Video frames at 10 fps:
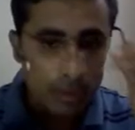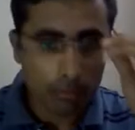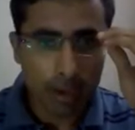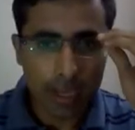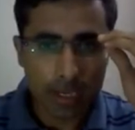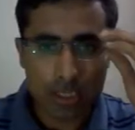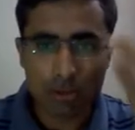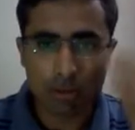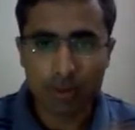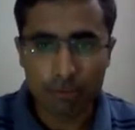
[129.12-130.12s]
mechanics
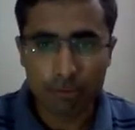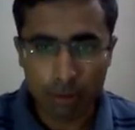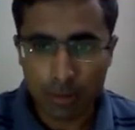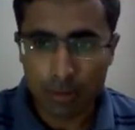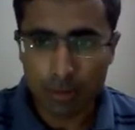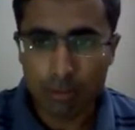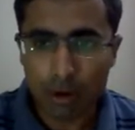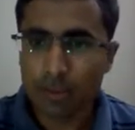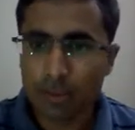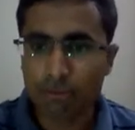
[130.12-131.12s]
of deformable
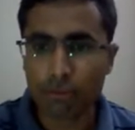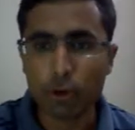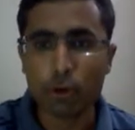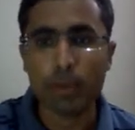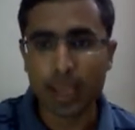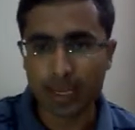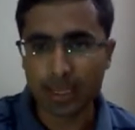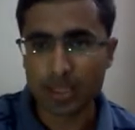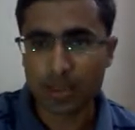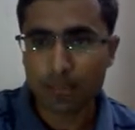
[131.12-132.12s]
body, and fluid
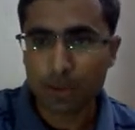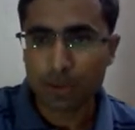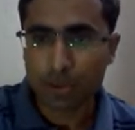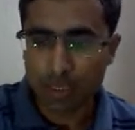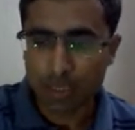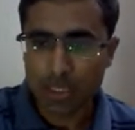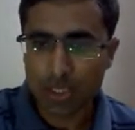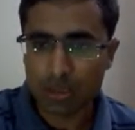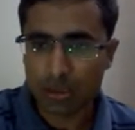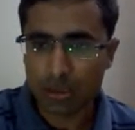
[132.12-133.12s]
mechanics. So
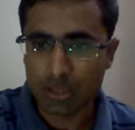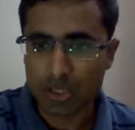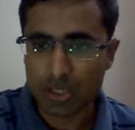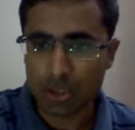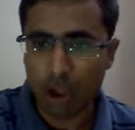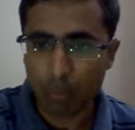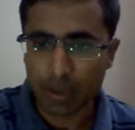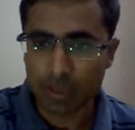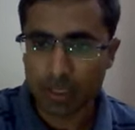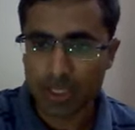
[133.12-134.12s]
this
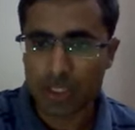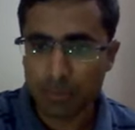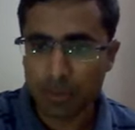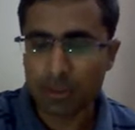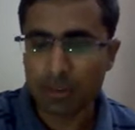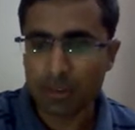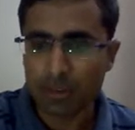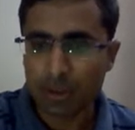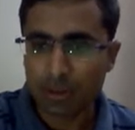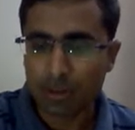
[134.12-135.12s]
topic, this chapter
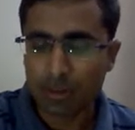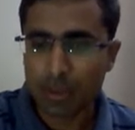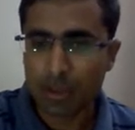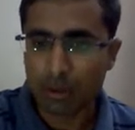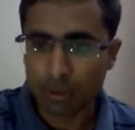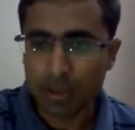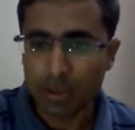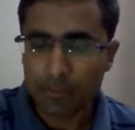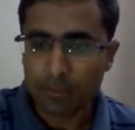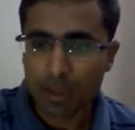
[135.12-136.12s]
will be
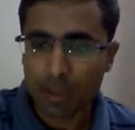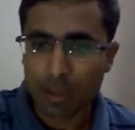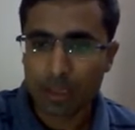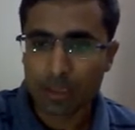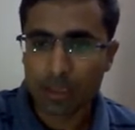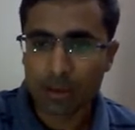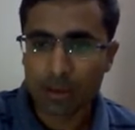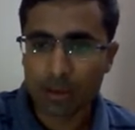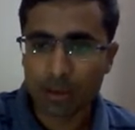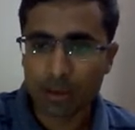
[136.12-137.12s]
covered in
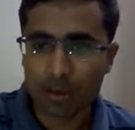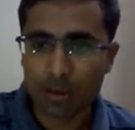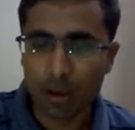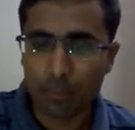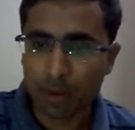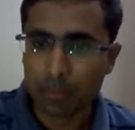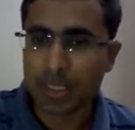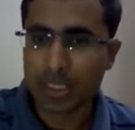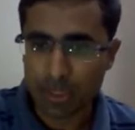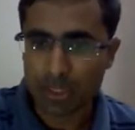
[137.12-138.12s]
the upcoming
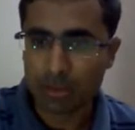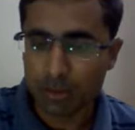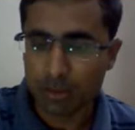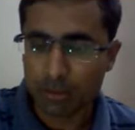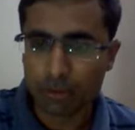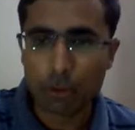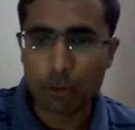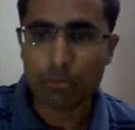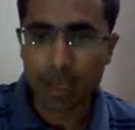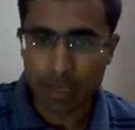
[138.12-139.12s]
semester,
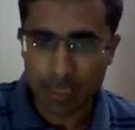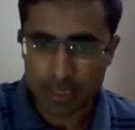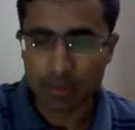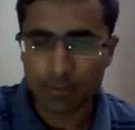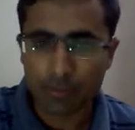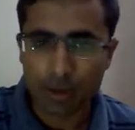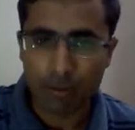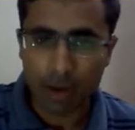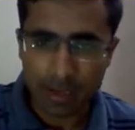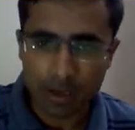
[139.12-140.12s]
fluid mechanics.
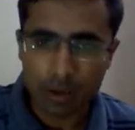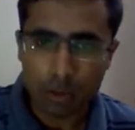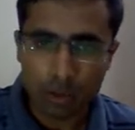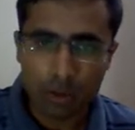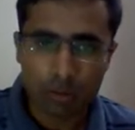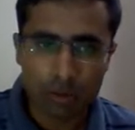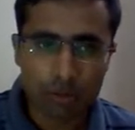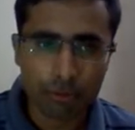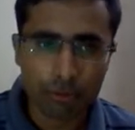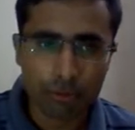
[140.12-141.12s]
Right now we will
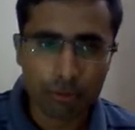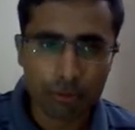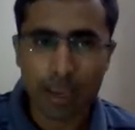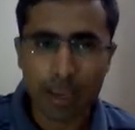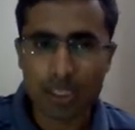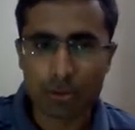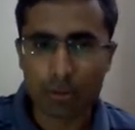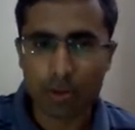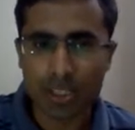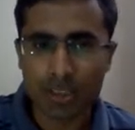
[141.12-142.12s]
focus on mechanics
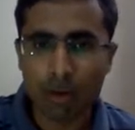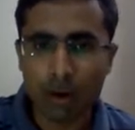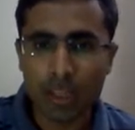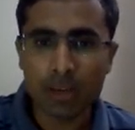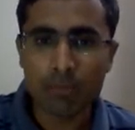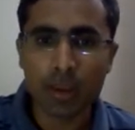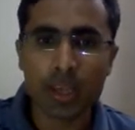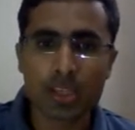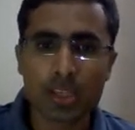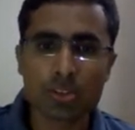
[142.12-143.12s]
of rigid body and
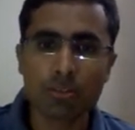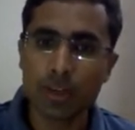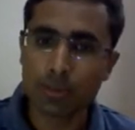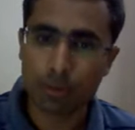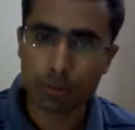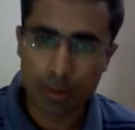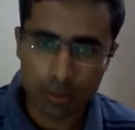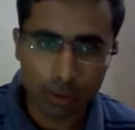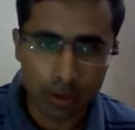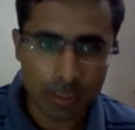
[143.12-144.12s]
mechanics of
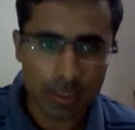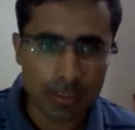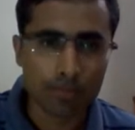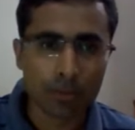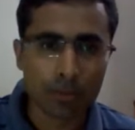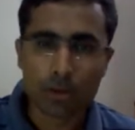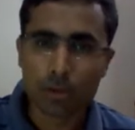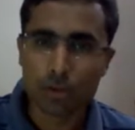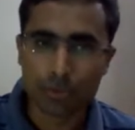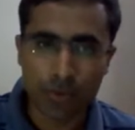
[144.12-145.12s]
deformable bodies.
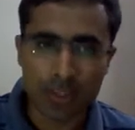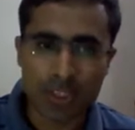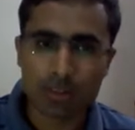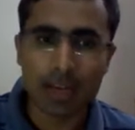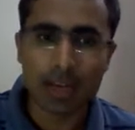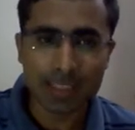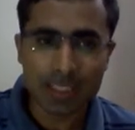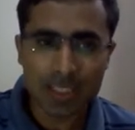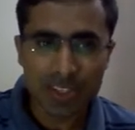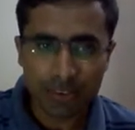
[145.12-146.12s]
So first let
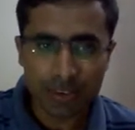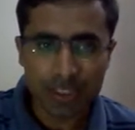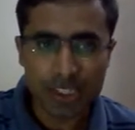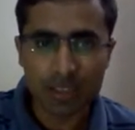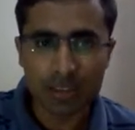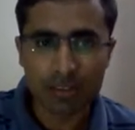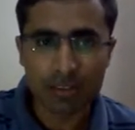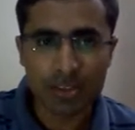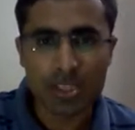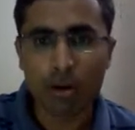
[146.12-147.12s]
us differentiate the
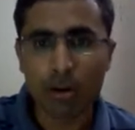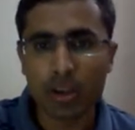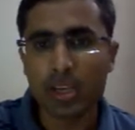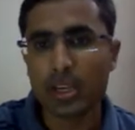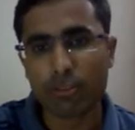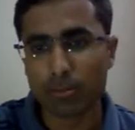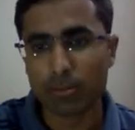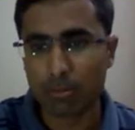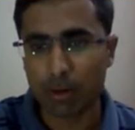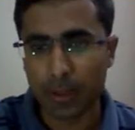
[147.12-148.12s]
rigid body and
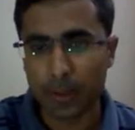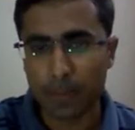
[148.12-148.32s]
deformable body.